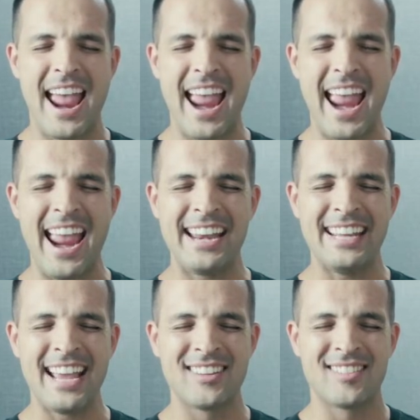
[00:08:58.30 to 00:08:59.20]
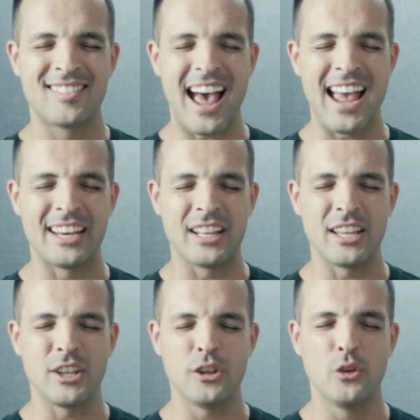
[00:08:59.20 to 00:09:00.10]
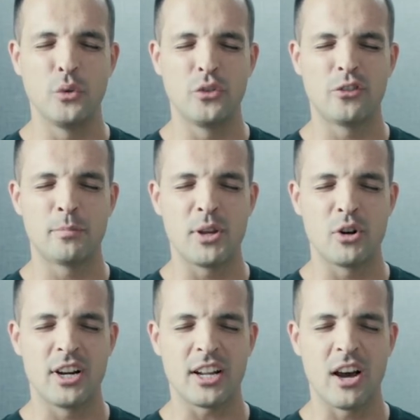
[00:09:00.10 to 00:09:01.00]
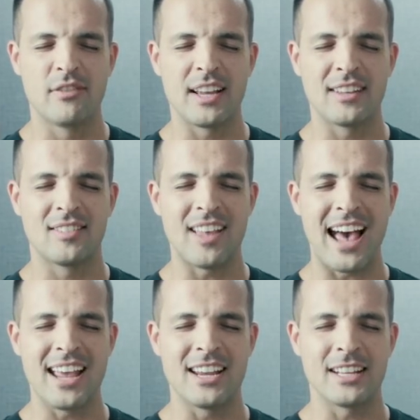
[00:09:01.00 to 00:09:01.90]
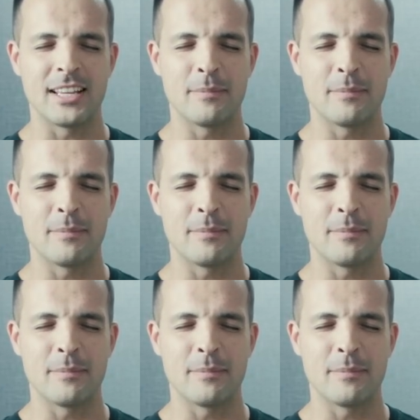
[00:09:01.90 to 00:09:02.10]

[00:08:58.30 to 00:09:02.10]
any anxiety, you spirit of anxiety,